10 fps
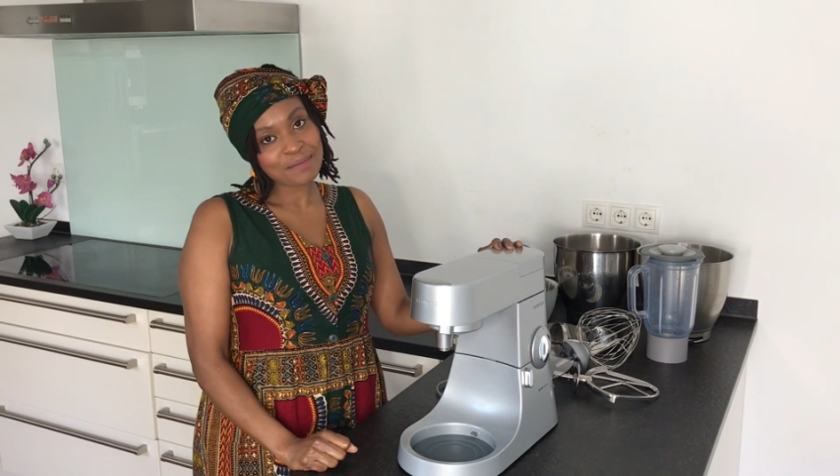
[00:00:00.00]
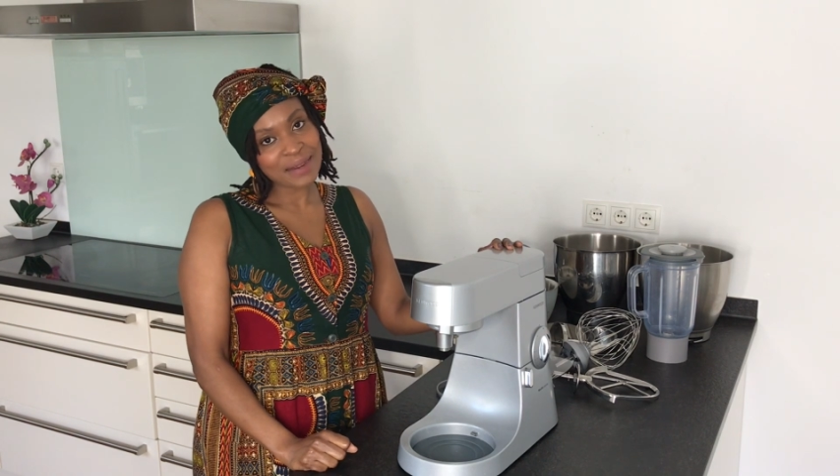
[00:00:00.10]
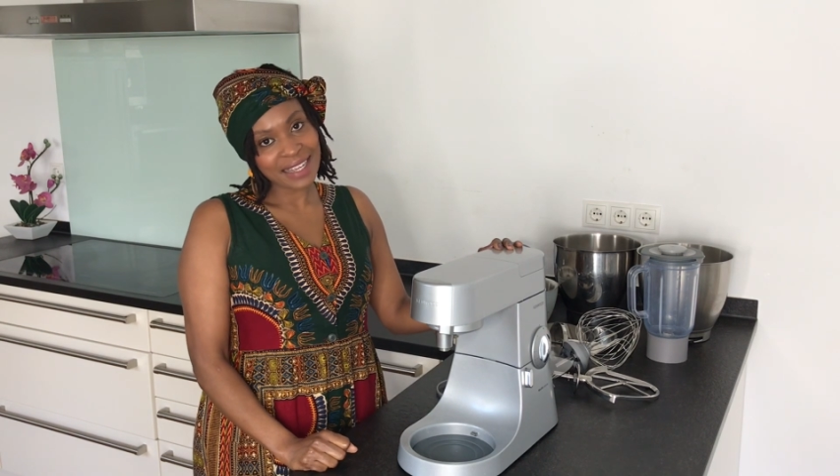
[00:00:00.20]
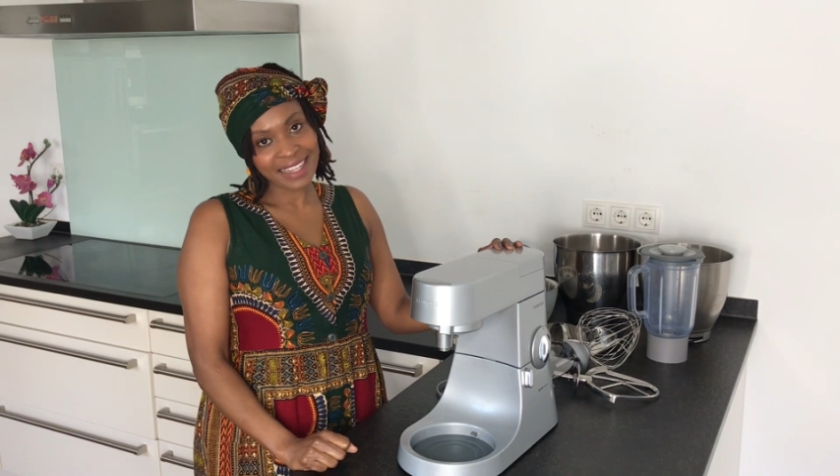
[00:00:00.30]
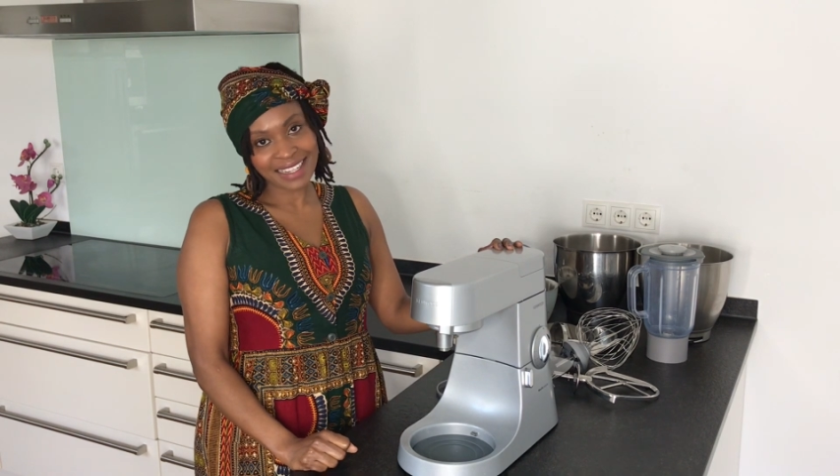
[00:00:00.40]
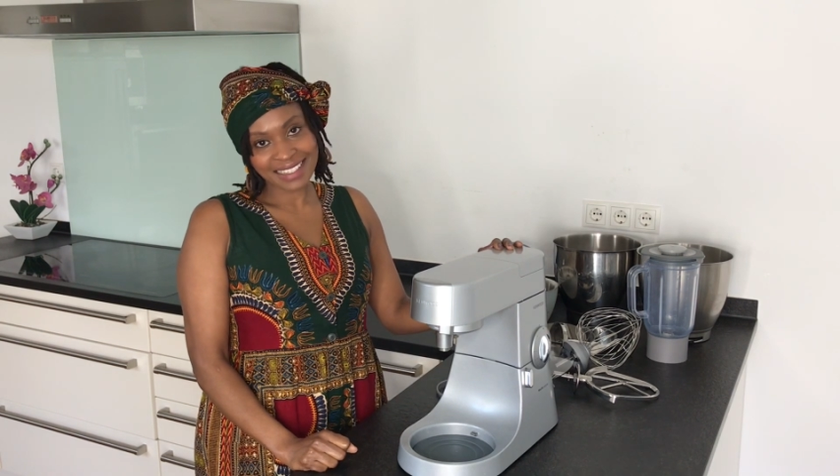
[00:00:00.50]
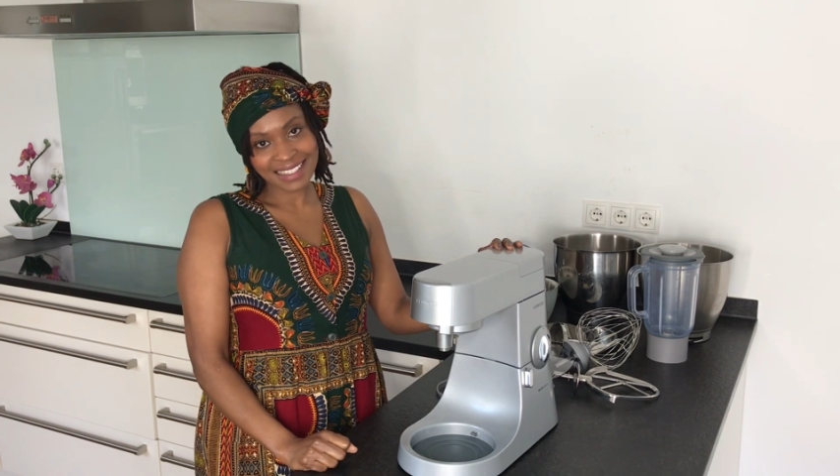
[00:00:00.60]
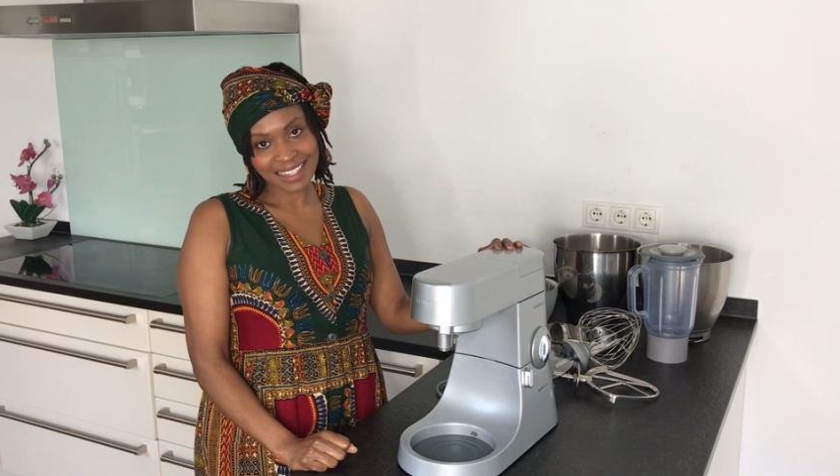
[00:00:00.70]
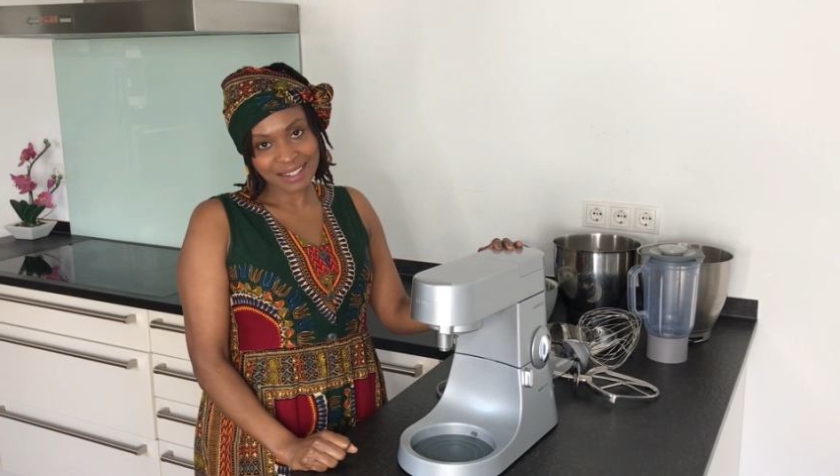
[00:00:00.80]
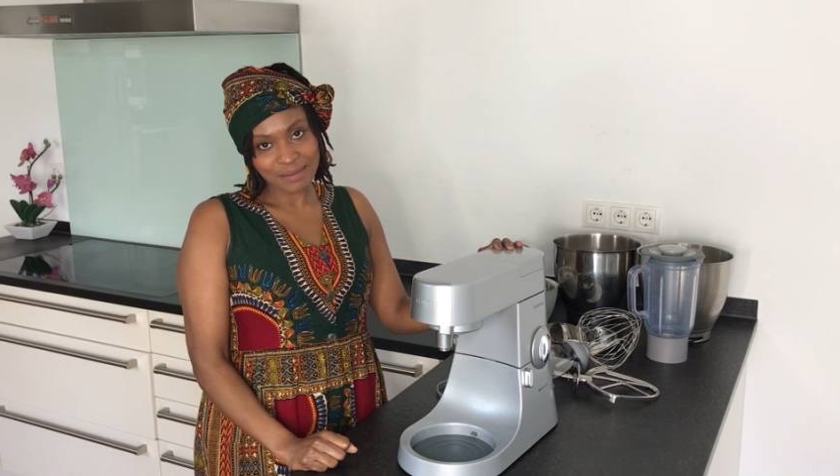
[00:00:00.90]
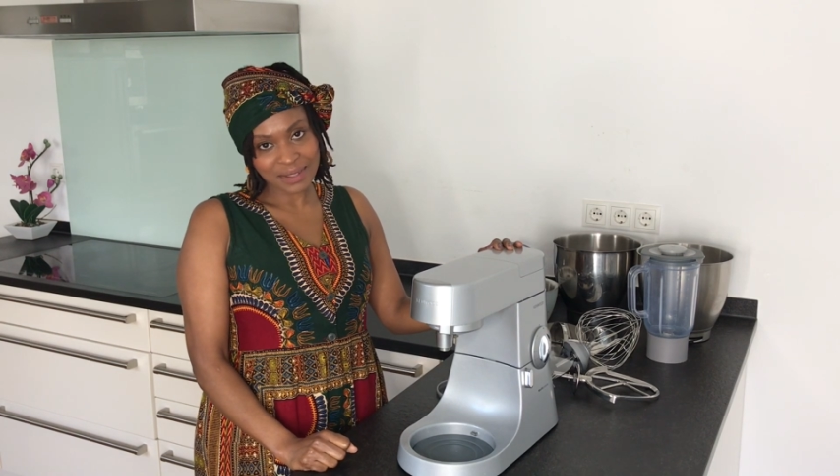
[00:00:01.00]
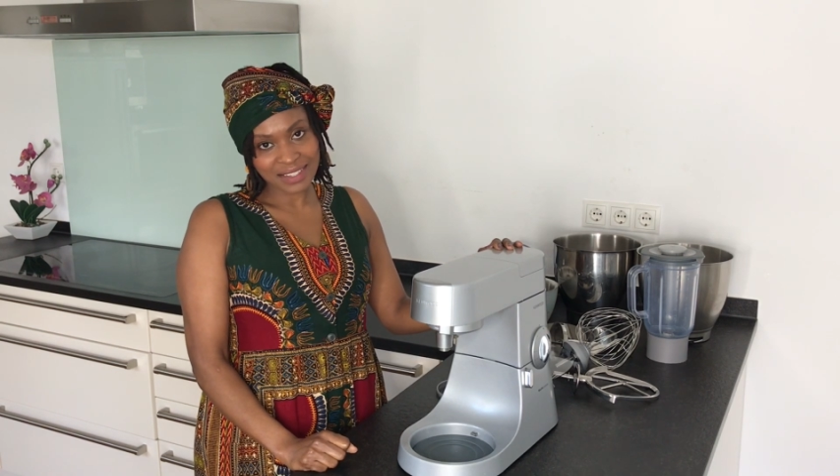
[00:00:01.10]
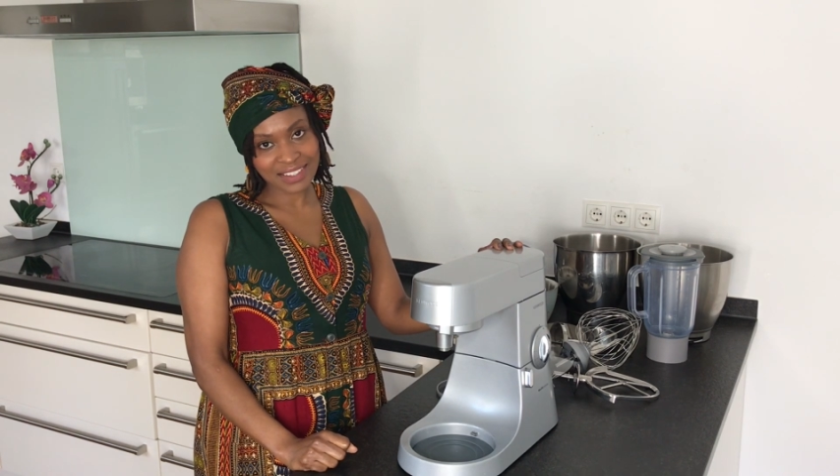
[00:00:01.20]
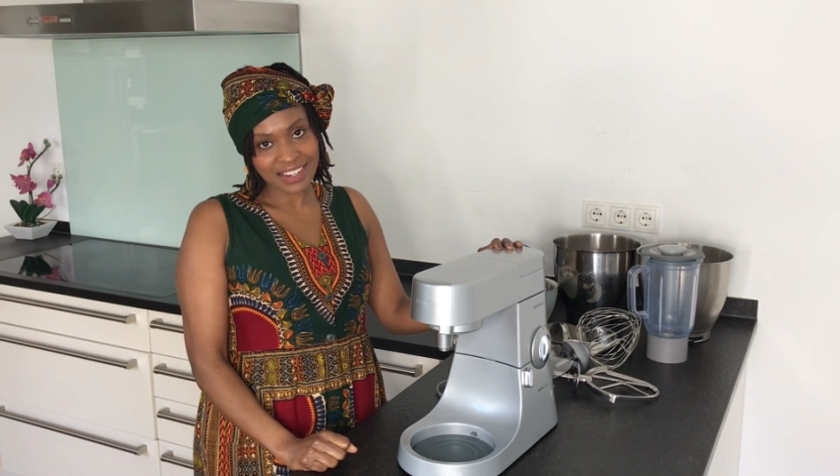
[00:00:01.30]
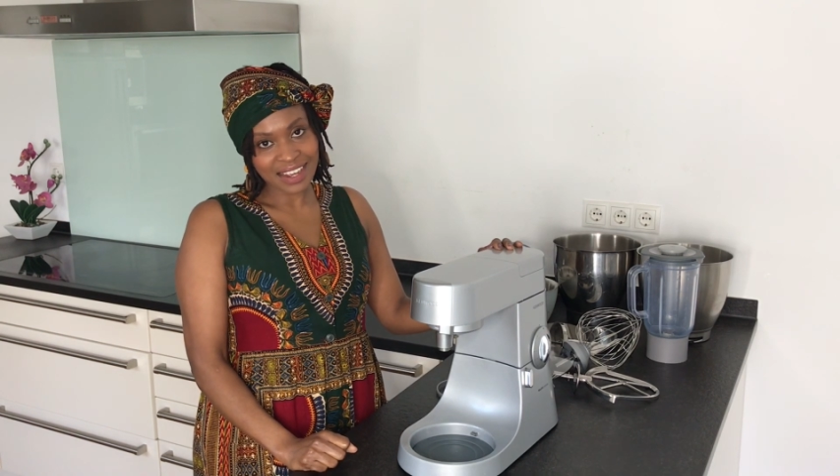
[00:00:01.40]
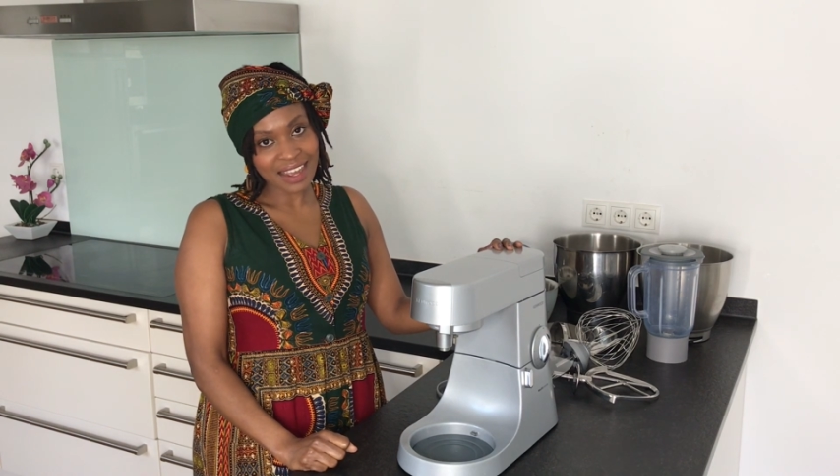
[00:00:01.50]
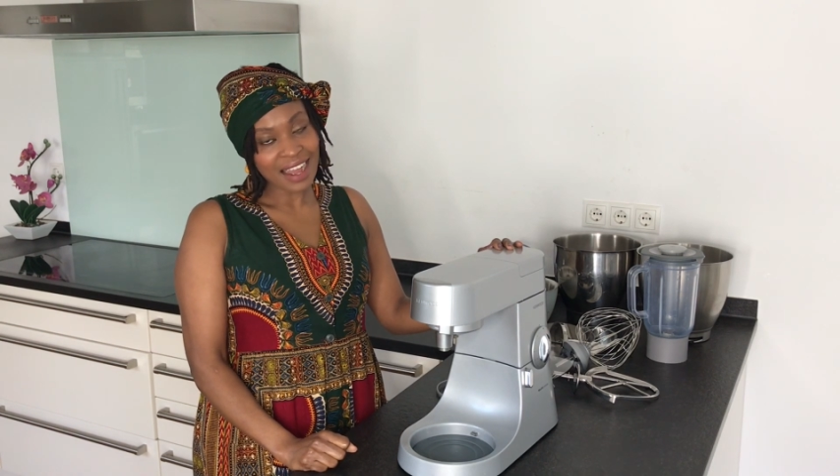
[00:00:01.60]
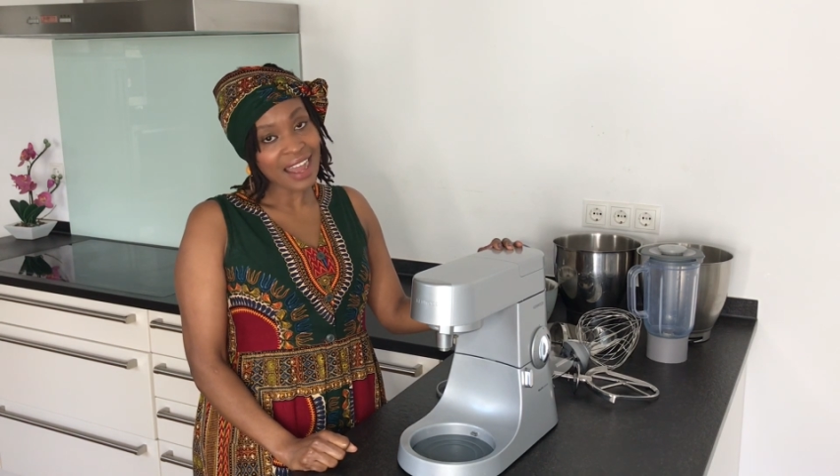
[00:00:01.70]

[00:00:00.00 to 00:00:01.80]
buying a stud mixture